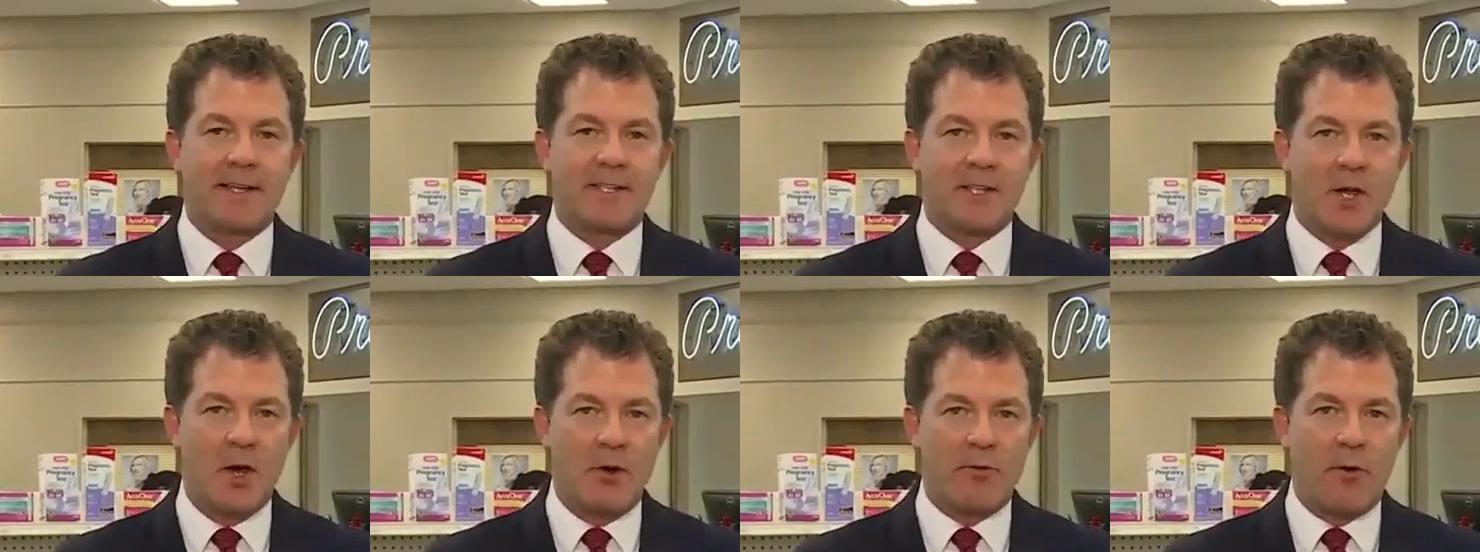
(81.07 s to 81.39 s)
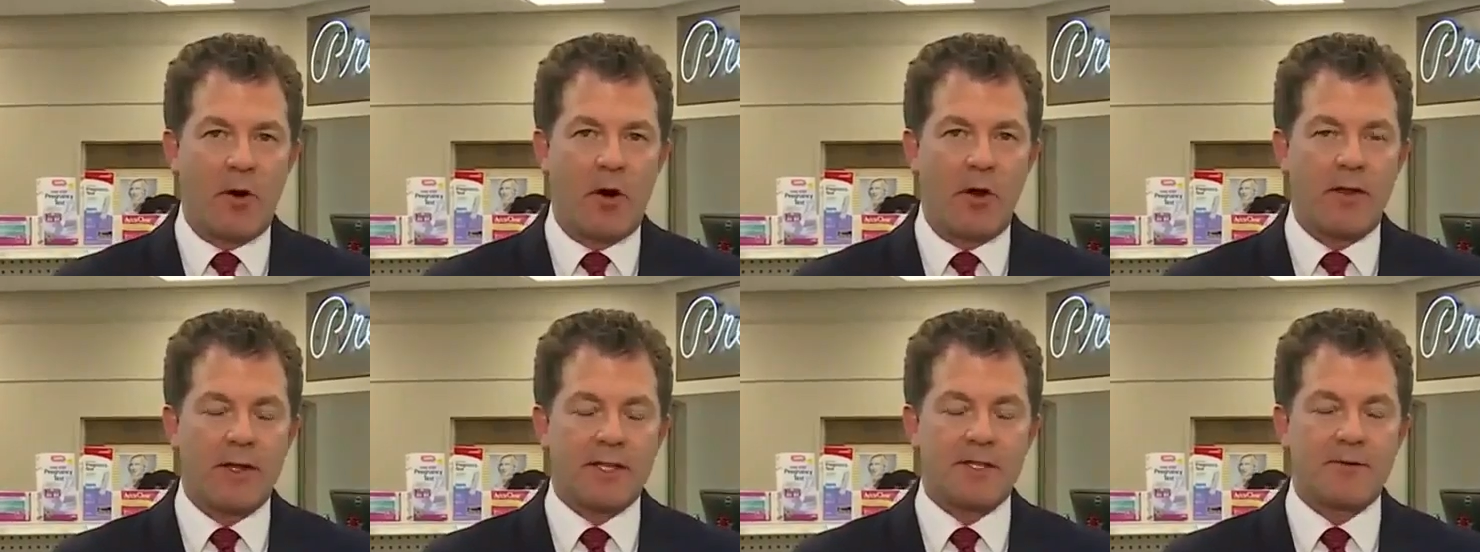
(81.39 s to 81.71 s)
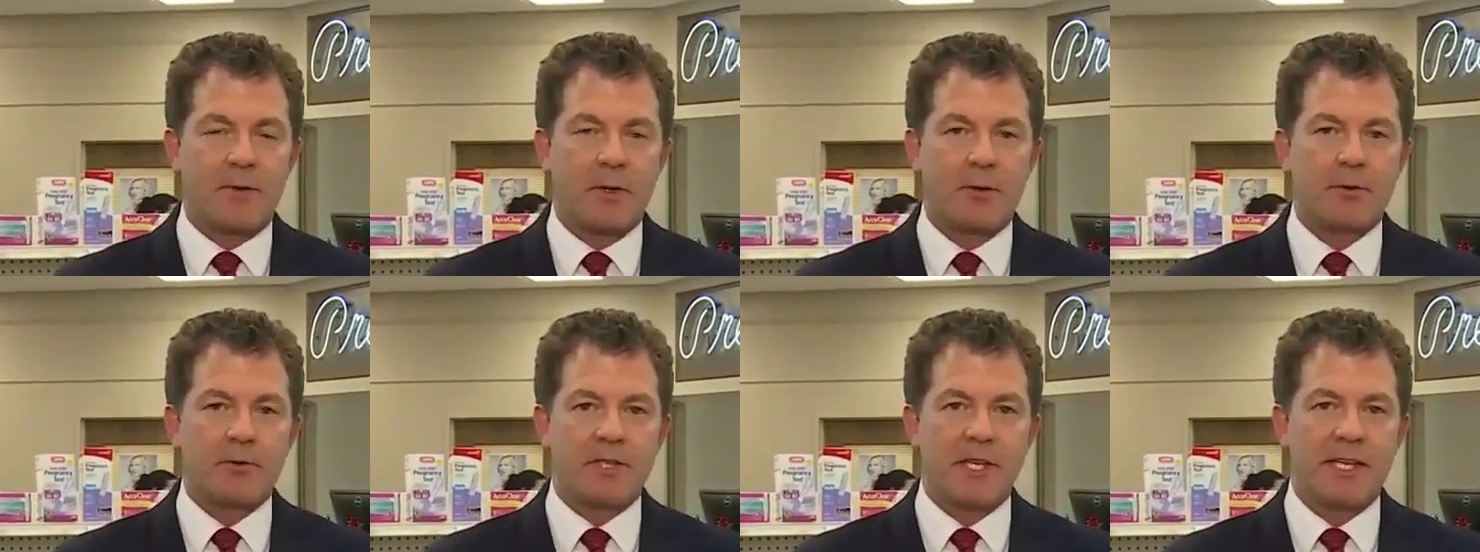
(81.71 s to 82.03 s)
so far this
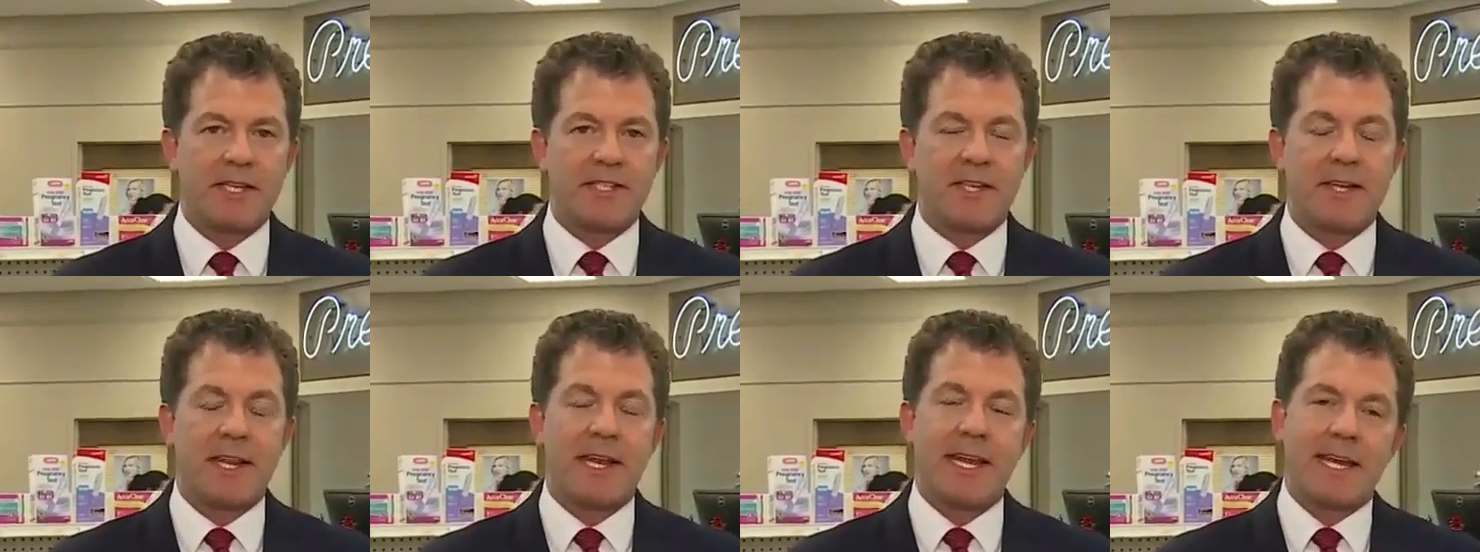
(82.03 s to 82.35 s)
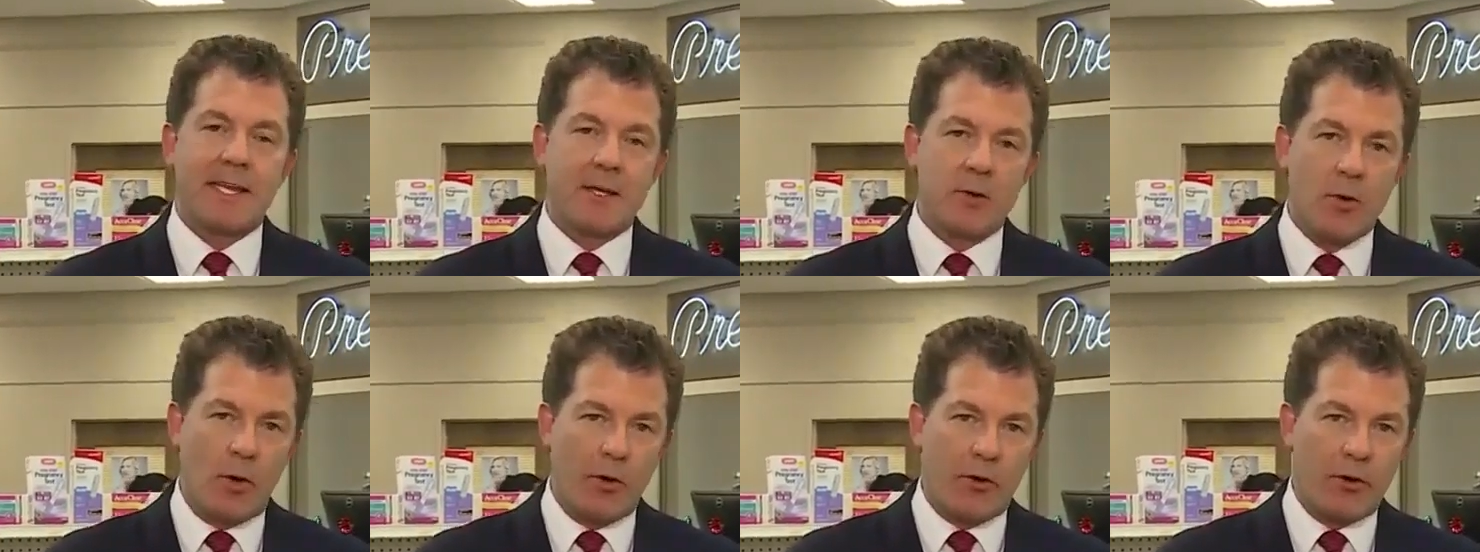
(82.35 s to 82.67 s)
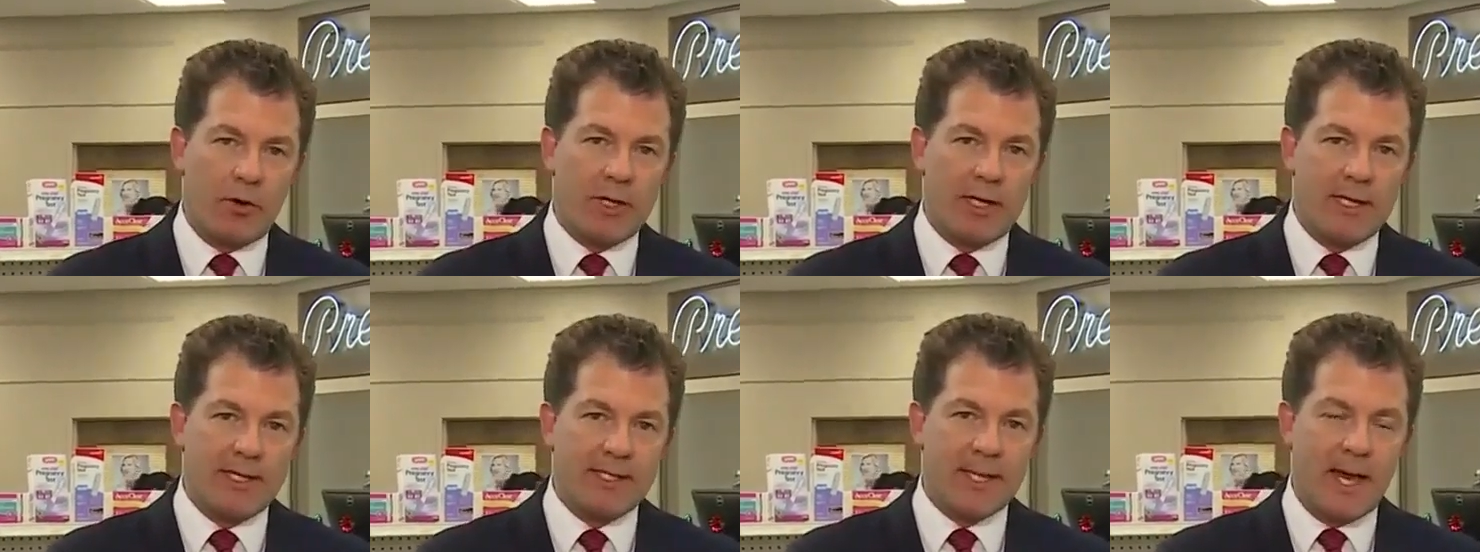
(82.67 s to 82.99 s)
flu season in
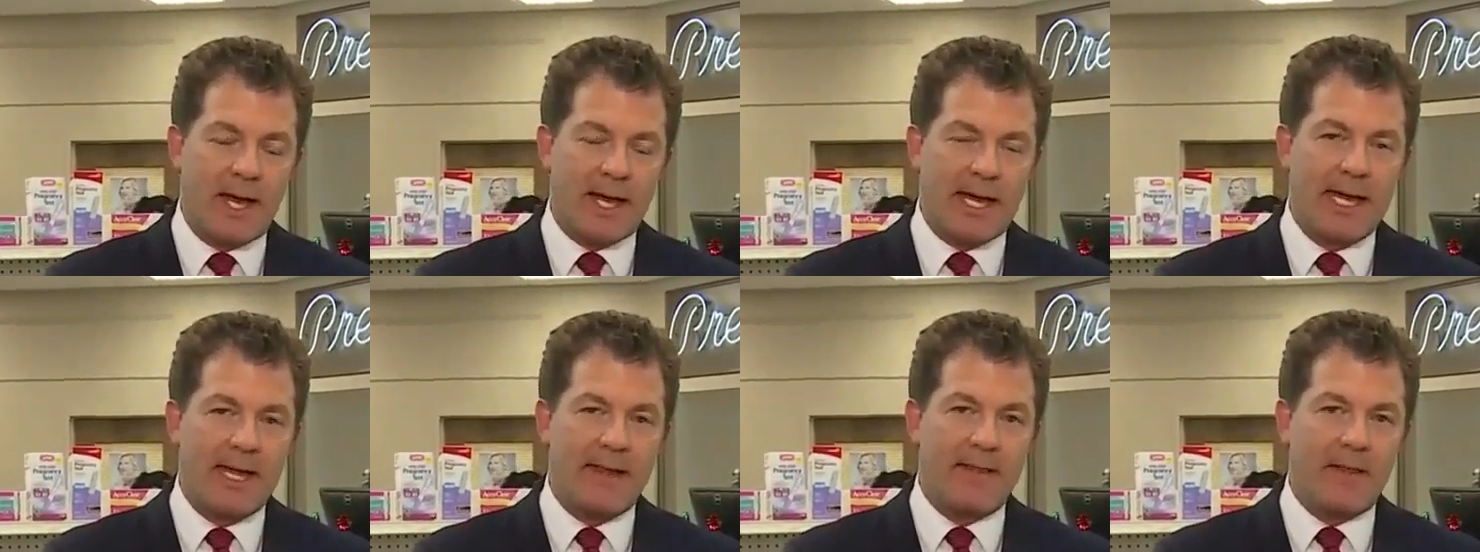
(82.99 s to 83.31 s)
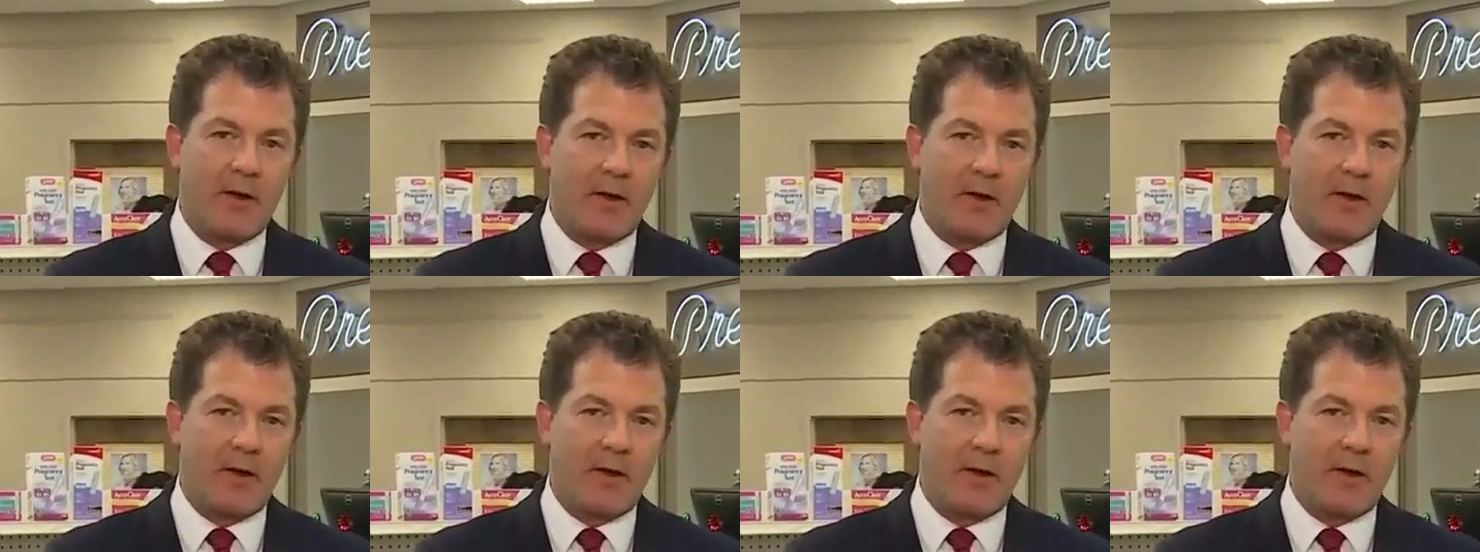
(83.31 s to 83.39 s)
northern Kentucky,